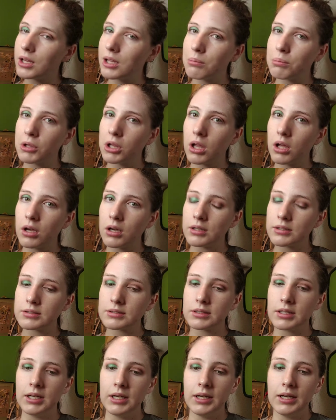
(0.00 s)
lip
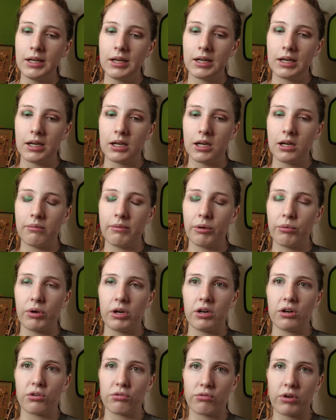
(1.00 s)
gloss, and
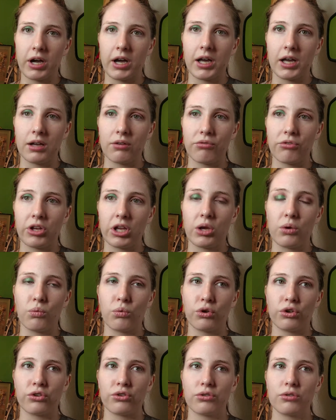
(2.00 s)
when it arrived, it
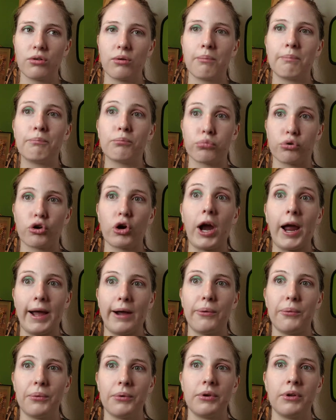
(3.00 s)
was
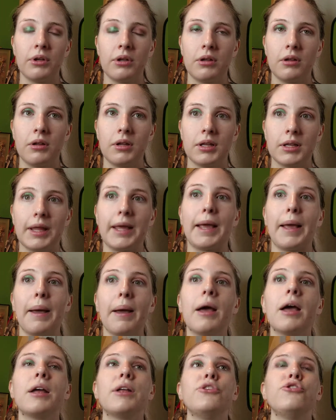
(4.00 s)
brown, like
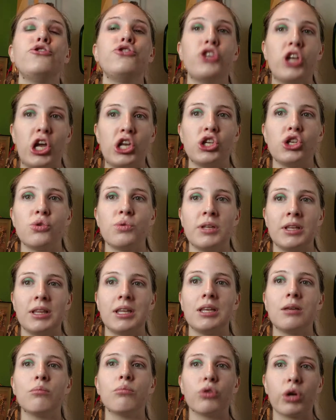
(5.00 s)

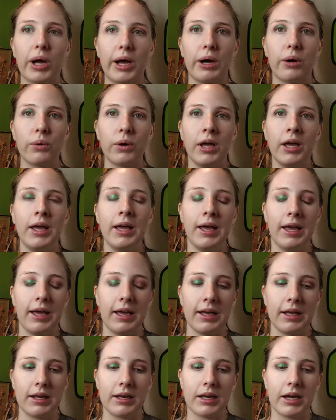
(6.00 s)
genuinely brown.
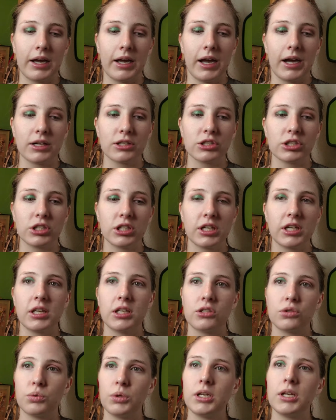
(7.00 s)
And I
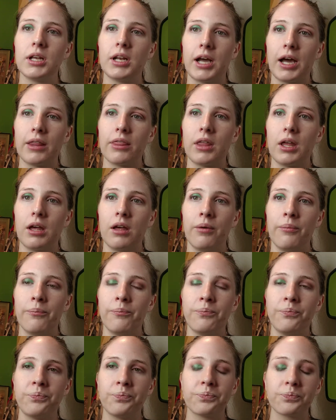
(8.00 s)
actually tweeted at
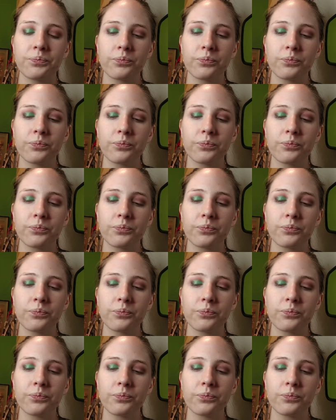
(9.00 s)
them